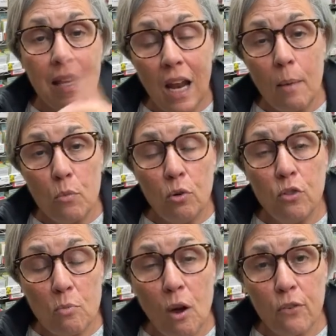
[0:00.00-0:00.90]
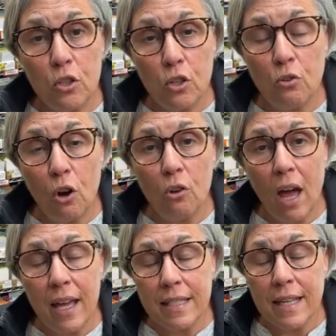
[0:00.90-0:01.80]
and then I moved them over to the grow
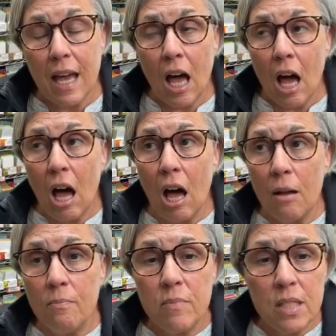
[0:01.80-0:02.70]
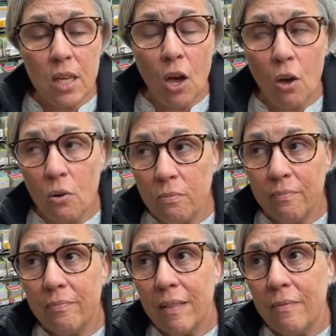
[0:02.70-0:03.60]
lights. Um, so,